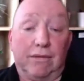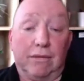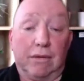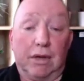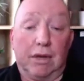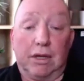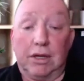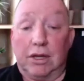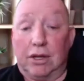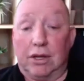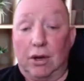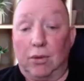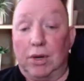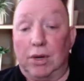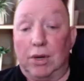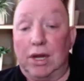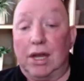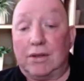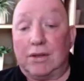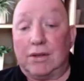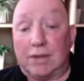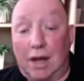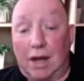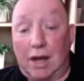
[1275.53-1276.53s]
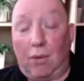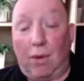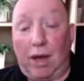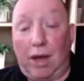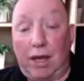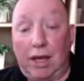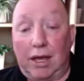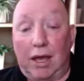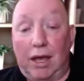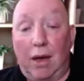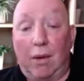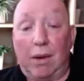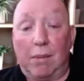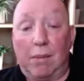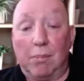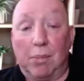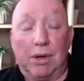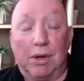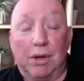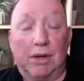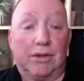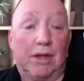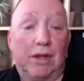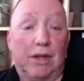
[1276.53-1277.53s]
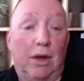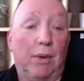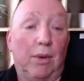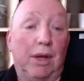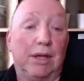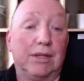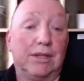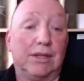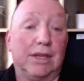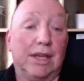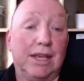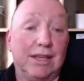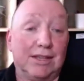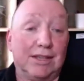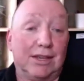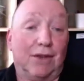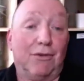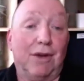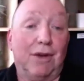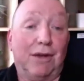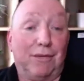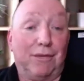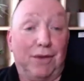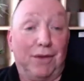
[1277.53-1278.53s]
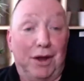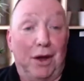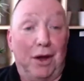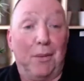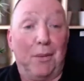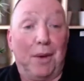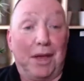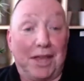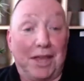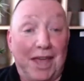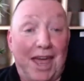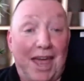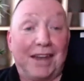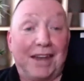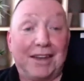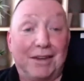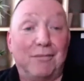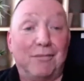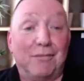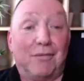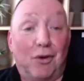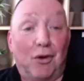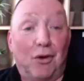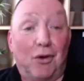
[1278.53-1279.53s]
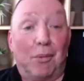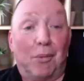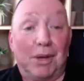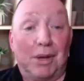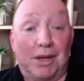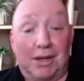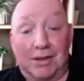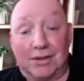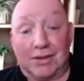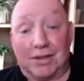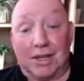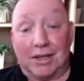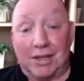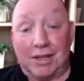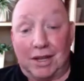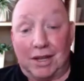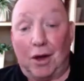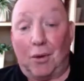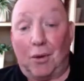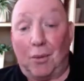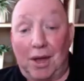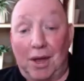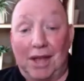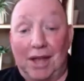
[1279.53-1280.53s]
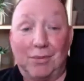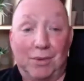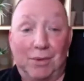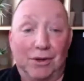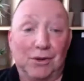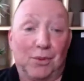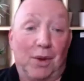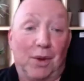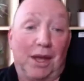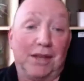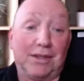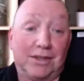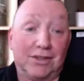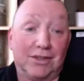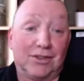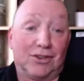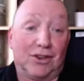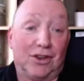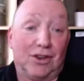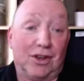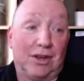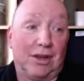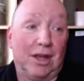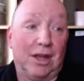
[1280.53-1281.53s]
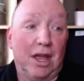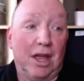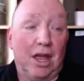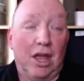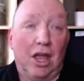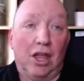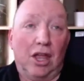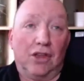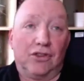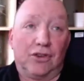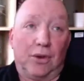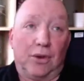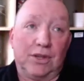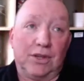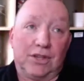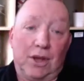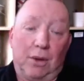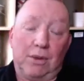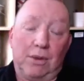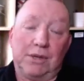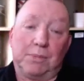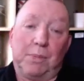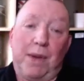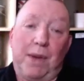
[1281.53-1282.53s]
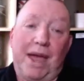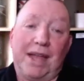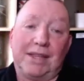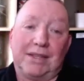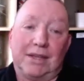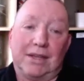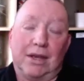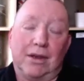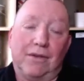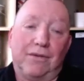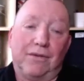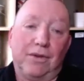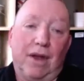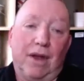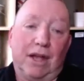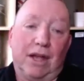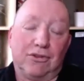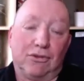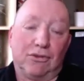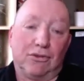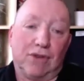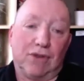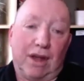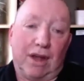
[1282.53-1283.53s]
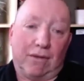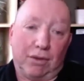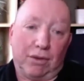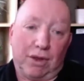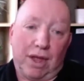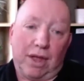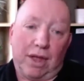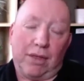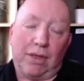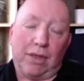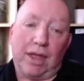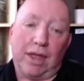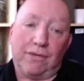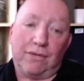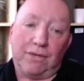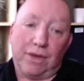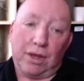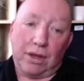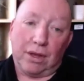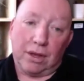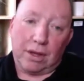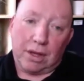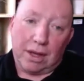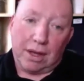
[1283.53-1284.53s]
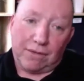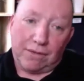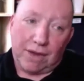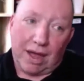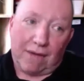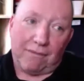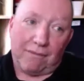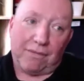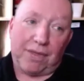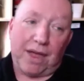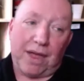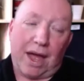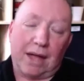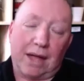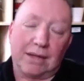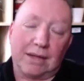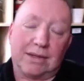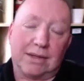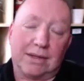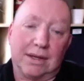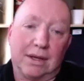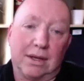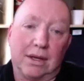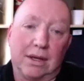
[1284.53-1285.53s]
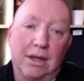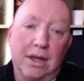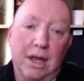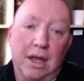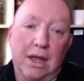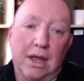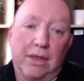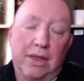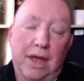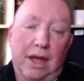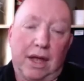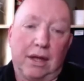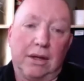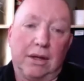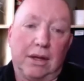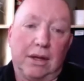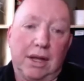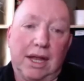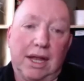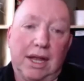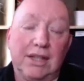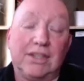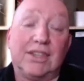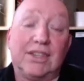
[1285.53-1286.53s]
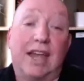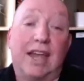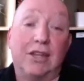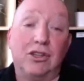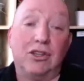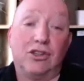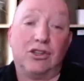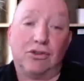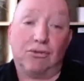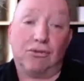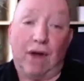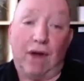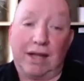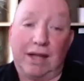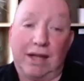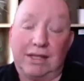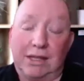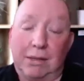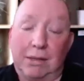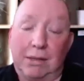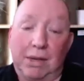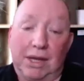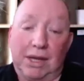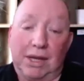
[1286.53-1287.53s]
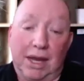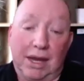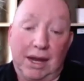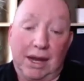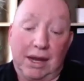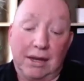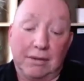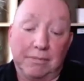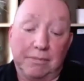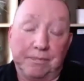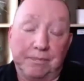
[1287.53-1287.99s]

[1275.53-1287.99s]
and you don't need to know where you're going. But it's always easier if you know where you're heading for, because then you yeah. know where, where to turn. So yeah. it's always better if you astral travel that if you if you have that uh, that intention right at the beginning,